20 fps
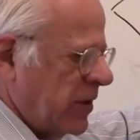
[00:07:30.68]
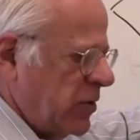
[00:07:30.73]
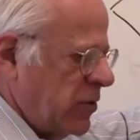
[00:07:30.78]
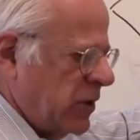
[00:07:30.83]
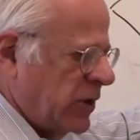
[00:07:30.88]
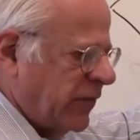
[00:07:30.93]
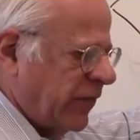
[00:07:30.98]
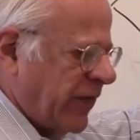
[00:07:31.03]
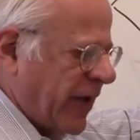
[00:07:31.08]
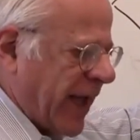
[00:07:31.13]
the
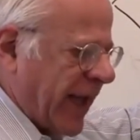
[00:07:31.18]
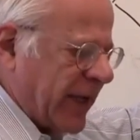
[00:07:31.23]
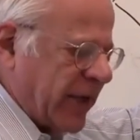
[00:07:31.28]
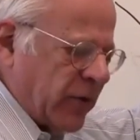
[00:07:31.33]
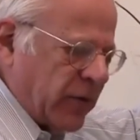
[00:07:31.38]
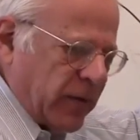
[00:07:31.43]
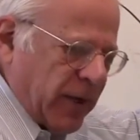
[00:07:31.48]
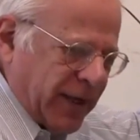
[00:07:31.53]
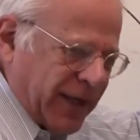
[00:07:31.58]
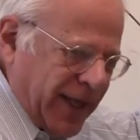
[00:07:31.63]
use
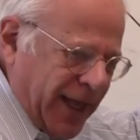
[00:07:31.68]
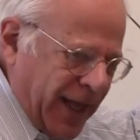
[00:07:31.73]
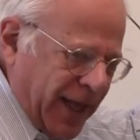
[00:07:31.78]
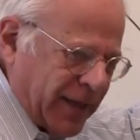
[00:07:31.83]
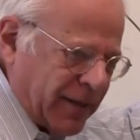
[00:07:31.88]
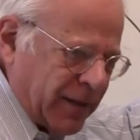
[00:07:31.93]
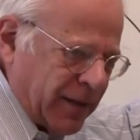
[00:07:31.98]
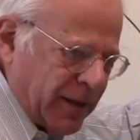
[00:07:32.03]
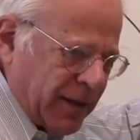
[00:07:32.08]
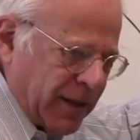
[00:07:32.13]
value,
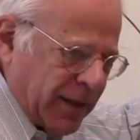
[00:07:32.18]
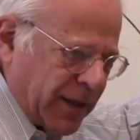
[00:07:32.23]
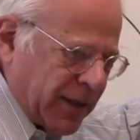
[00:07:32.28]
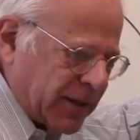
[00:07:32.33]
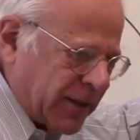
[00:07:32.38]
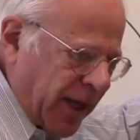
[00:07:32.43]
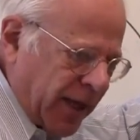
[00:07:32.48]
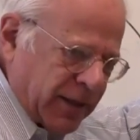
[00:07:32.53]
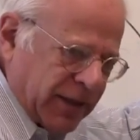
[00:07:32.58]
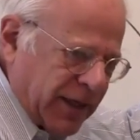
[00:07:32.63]
again,
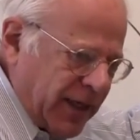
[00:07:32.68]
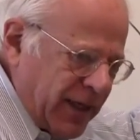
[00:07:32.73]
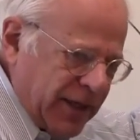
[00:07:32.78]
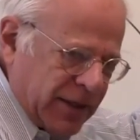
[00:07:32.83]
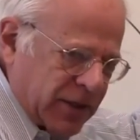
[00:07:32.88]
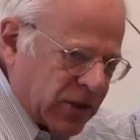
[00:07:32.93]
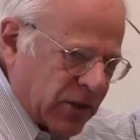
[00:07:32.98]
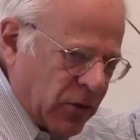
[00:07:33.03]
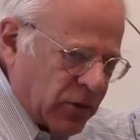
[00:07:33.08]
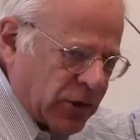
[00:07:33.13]
is not in
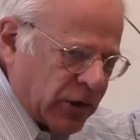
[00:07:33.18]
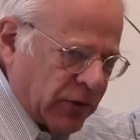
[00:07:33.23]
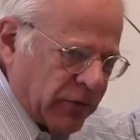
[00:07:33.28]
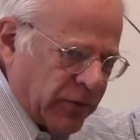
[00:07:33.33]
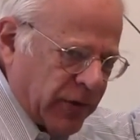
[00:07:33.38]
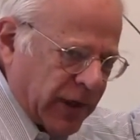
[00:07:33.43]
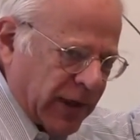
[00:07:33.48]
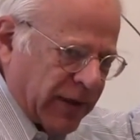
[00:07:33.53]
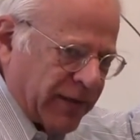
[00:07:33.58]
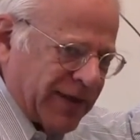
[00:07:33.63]
the social
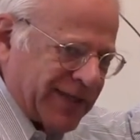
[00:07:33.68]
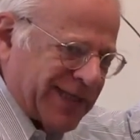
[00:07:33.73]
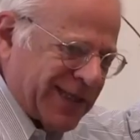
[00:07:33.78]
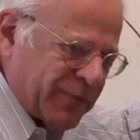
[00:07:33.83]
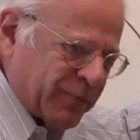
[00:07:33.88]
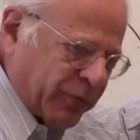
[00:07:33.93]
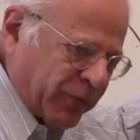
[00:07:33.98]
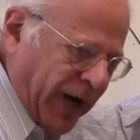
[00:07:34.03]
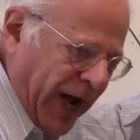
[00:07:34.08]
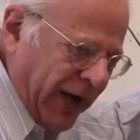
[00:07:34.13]
arena. This
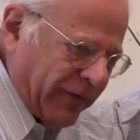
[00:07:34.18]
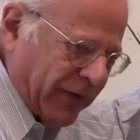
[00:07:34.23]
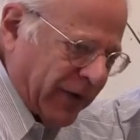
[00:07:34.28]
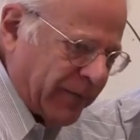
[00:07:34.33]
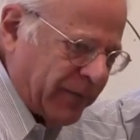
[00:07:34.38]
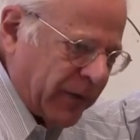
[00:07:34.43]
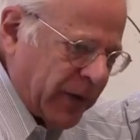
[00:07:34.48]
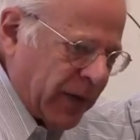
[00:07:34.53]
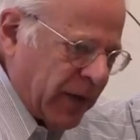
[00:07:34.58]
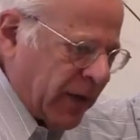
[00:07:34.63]
is
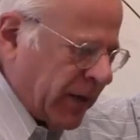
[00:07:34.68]
private.